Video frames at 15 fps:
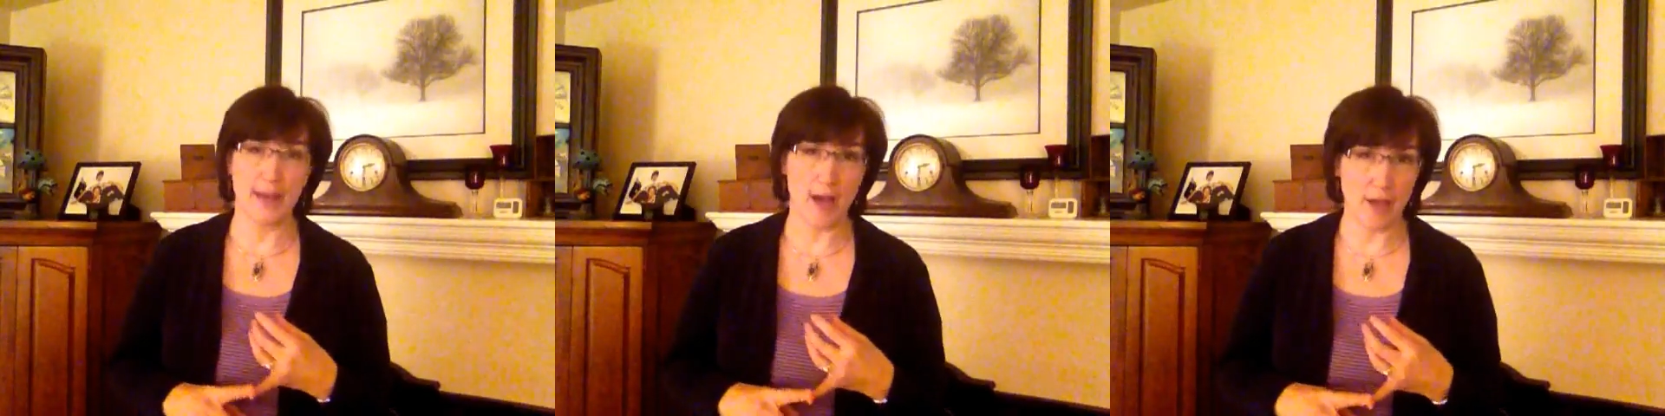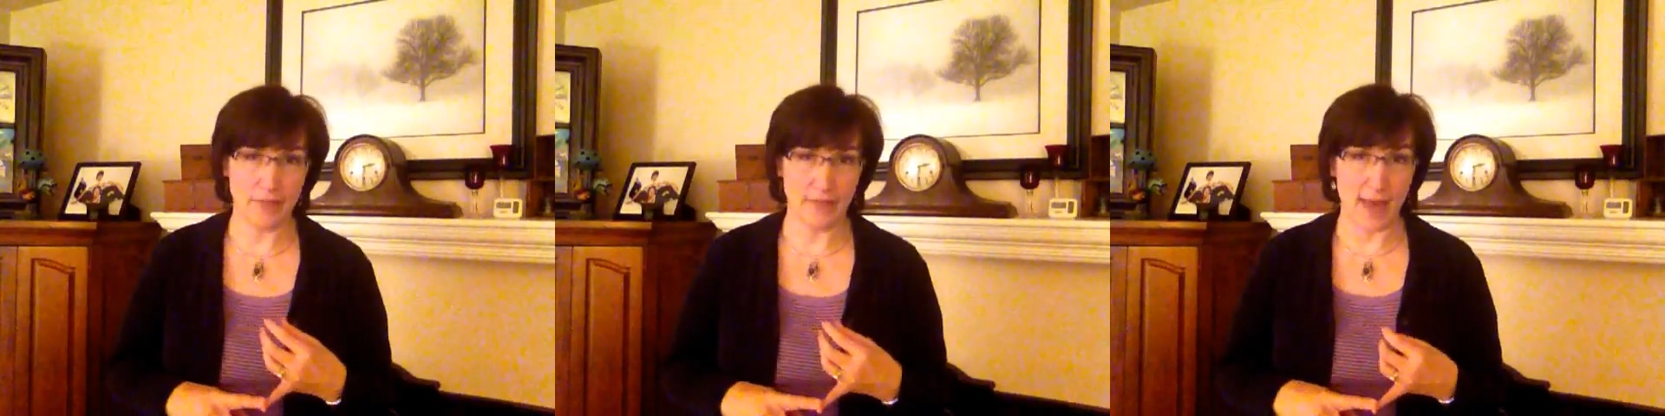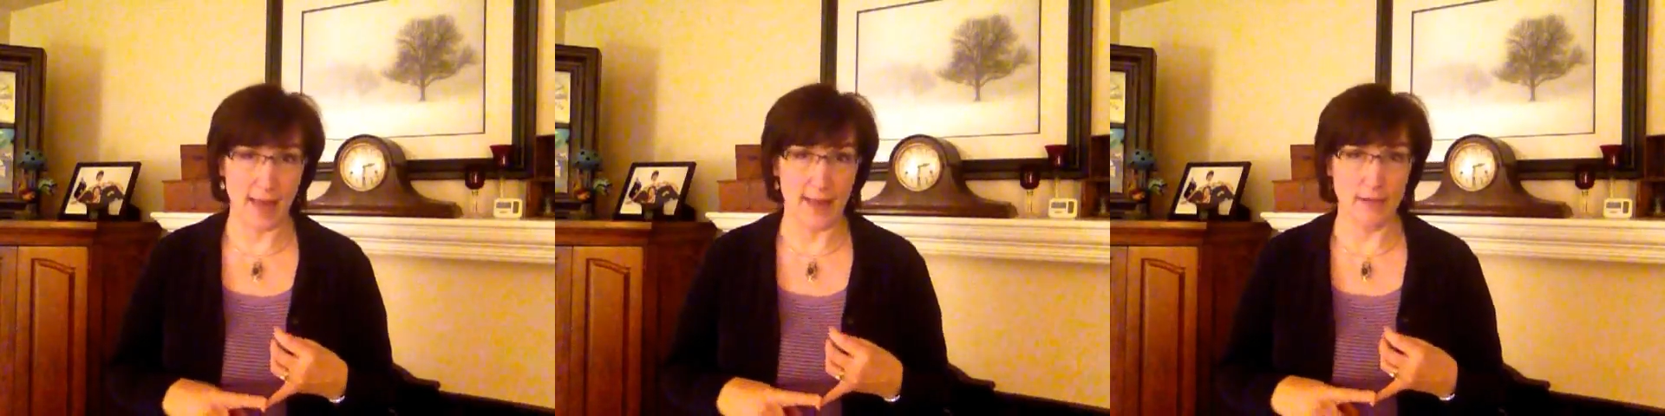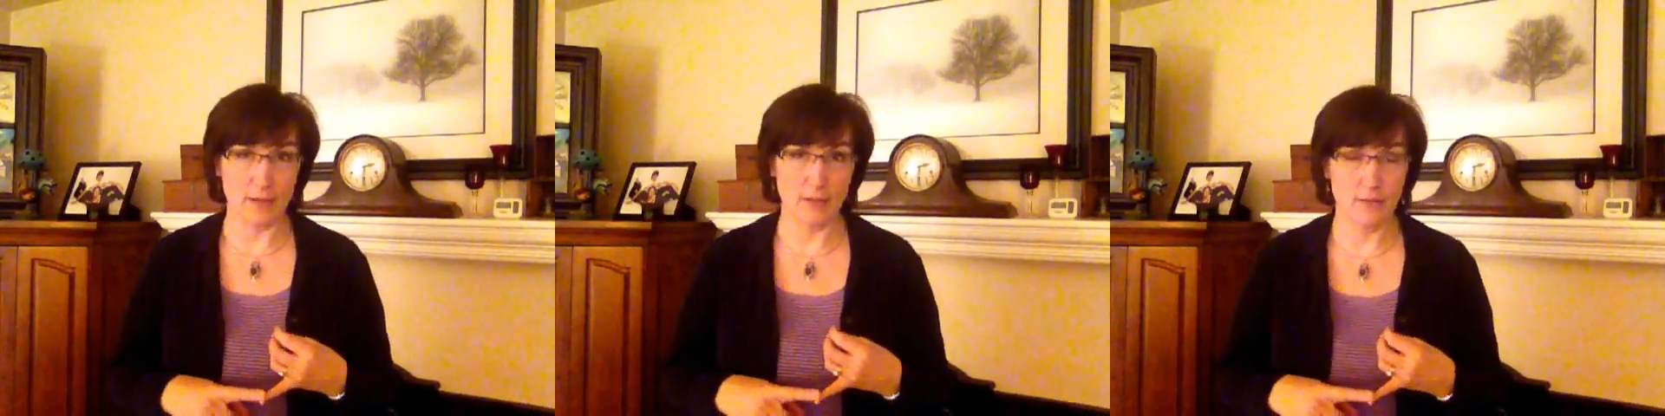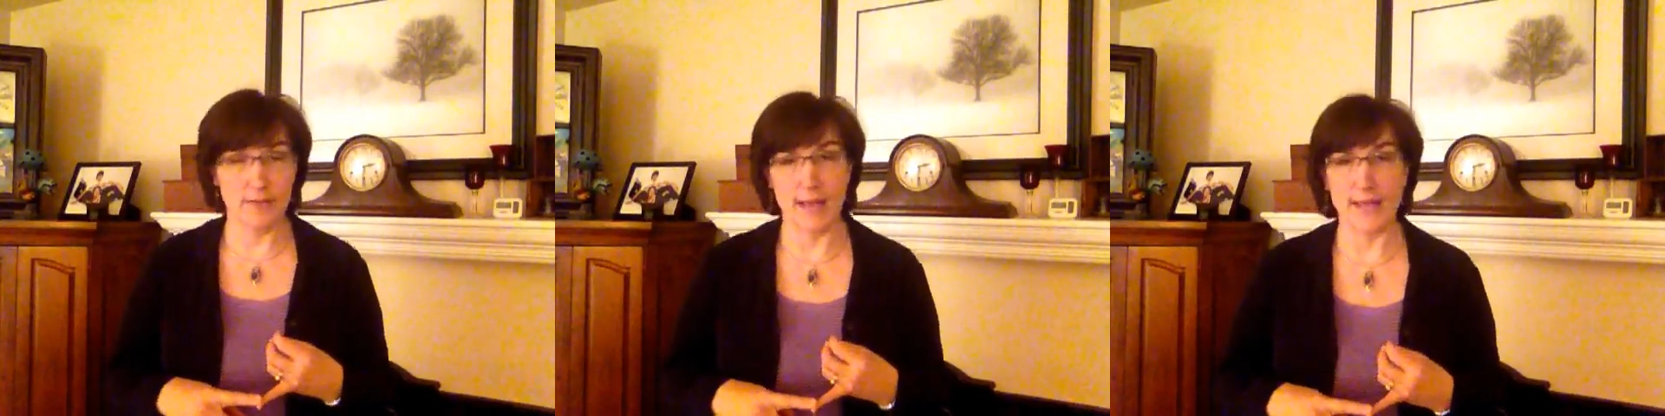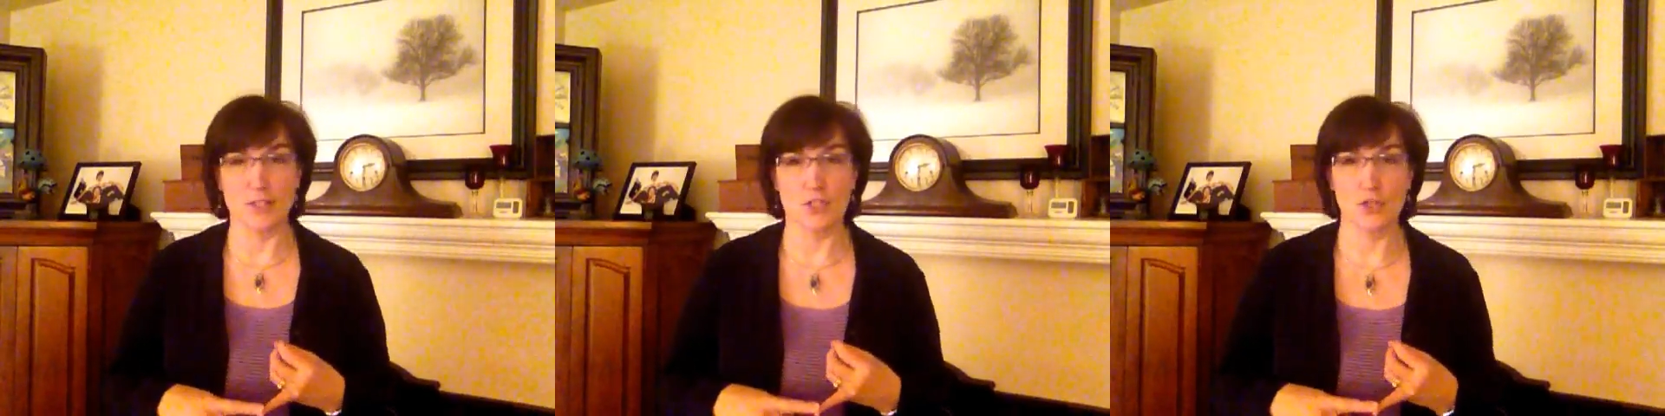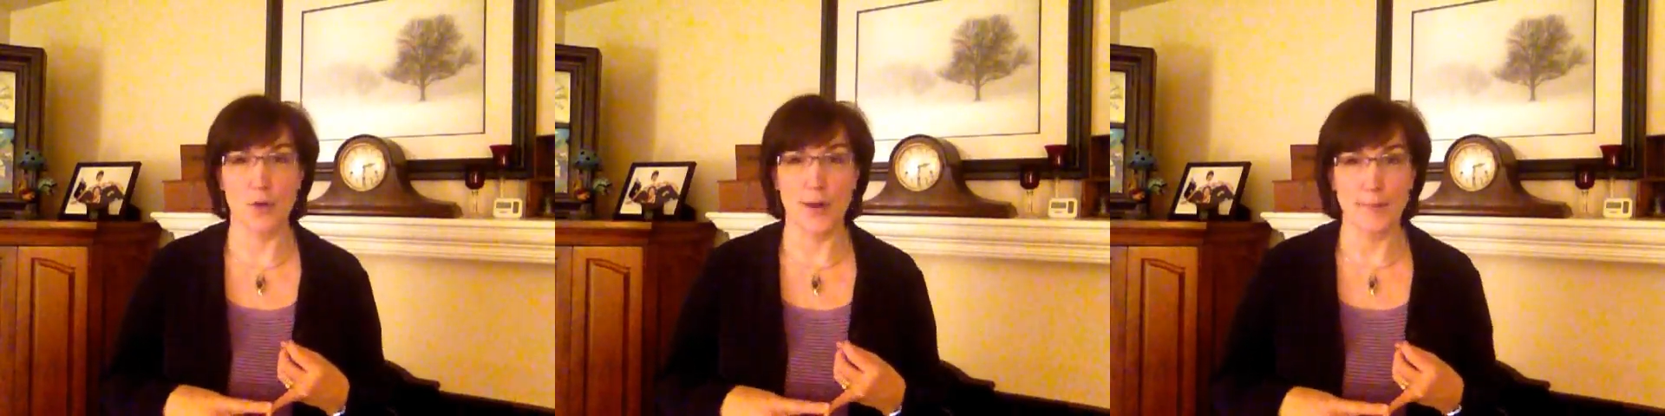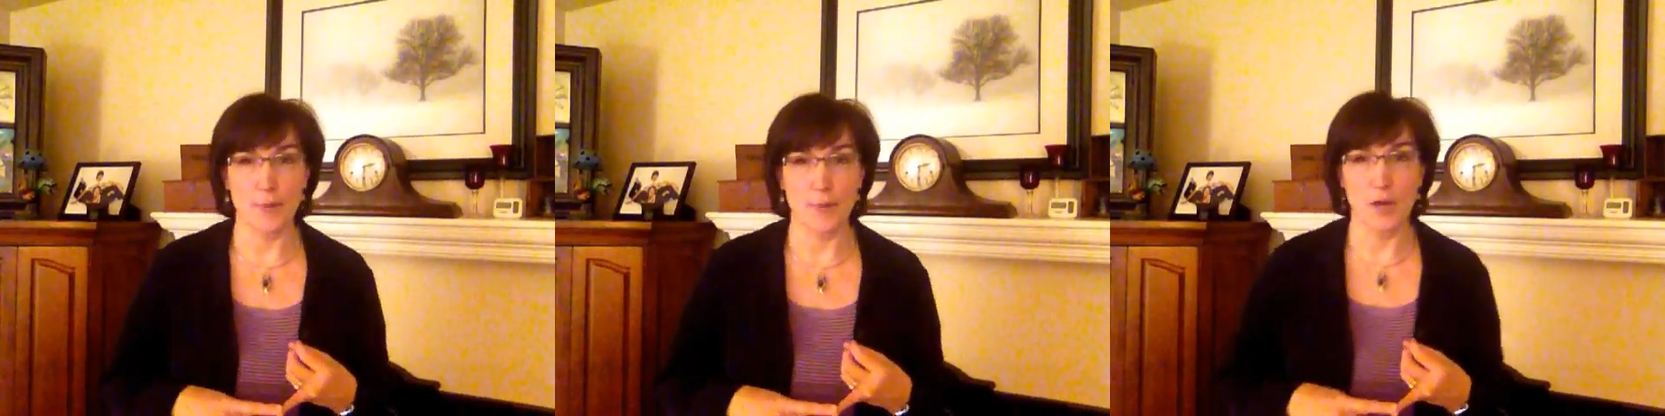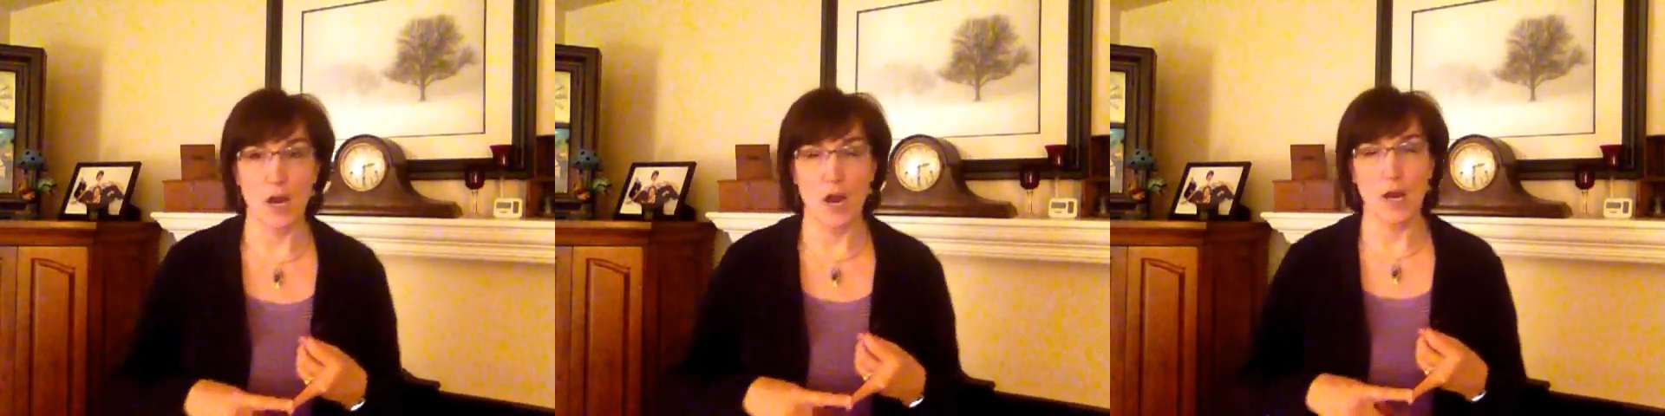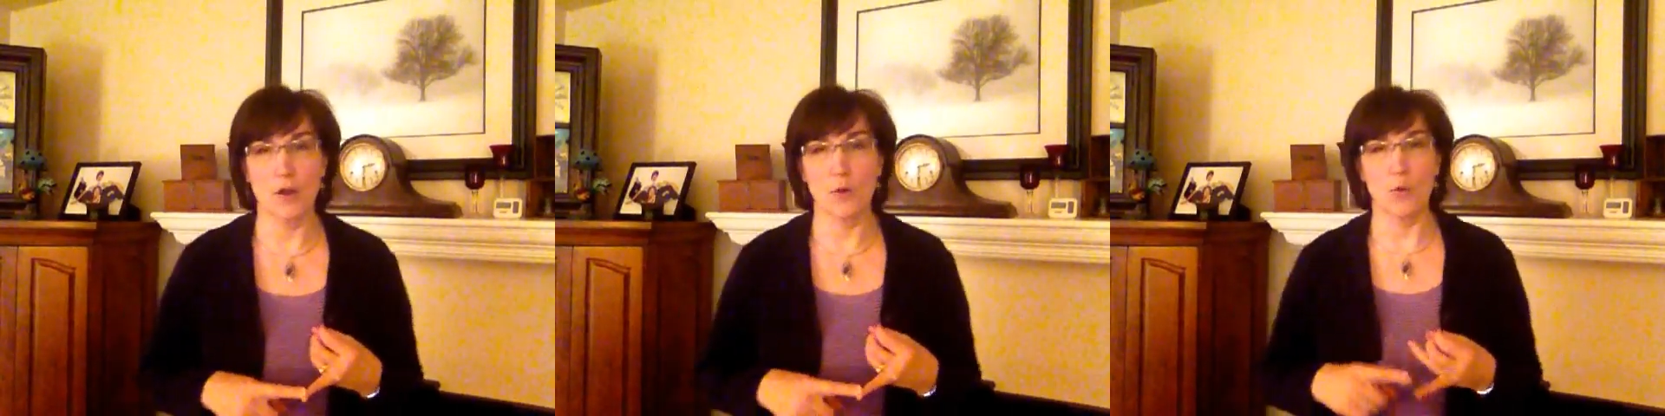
got that scrape or cut